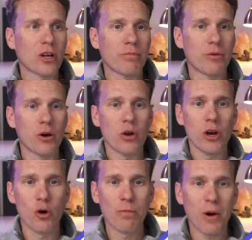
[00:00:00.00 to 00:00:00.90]
Cut Pro?
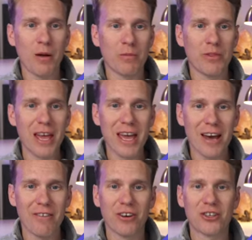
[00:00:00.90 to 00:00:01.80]
No problem, they
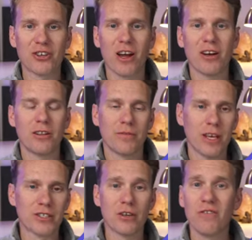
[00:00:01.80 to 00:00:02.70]
have a trial.
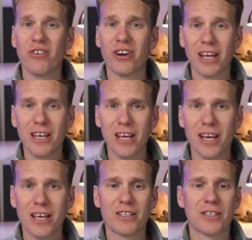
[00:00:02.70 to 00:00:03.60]
It's good for ninety
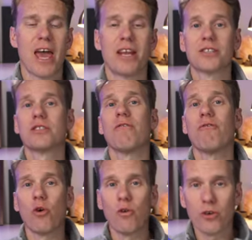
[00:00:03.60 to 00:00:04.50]
days and it's the
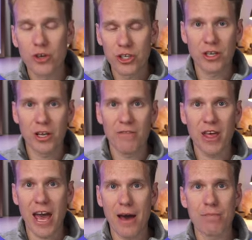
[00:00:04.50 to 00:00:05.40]
full version of
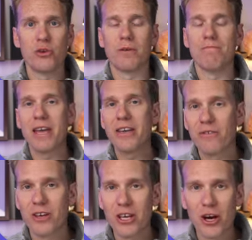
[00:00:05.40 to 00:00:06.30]
the app. You can make your
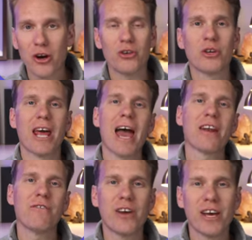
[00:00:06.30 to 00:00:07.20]
video, you can add
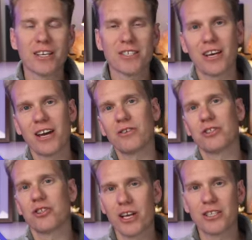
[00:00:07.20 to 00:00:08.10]
effects, titles
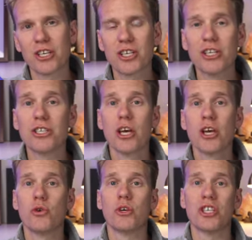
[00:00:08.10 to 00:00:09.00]
and transitions,
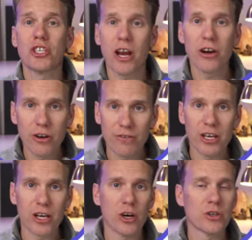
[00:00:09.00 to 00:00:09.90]
you can share your
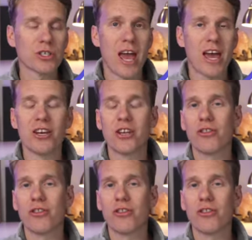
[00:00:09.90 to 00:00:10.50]
videos, and